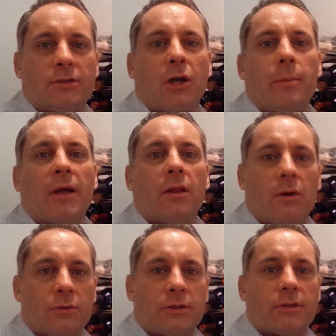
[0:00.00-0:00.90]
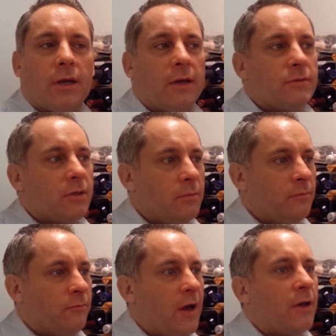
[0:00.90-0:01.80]
going to be close. It's going to have
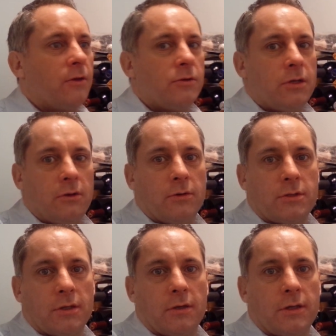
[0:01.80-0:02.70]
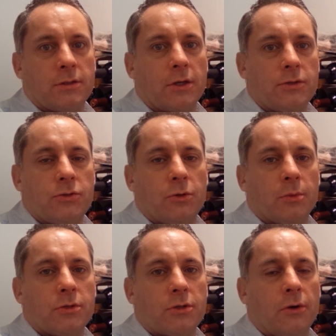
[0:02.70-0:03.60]
some value to you as a
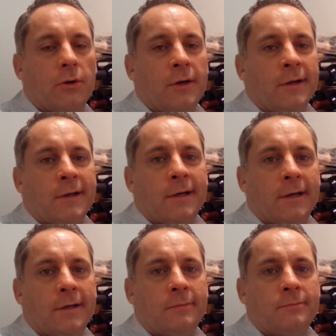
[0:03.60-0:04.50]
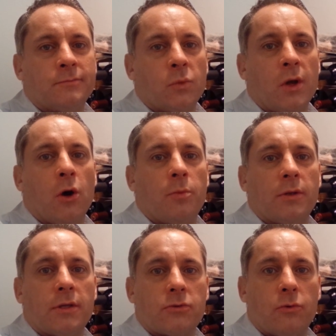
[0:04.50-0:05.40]
consumer. So we hope
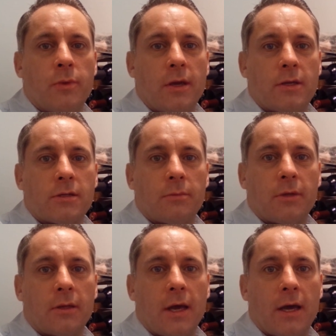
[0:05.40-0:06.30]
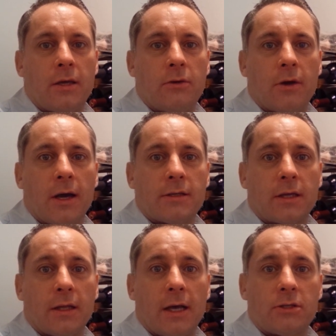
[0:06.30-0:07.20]
that this will be something that you guys
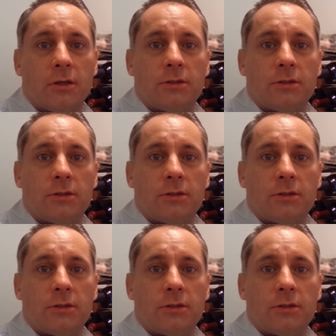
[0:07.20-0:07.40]
can latch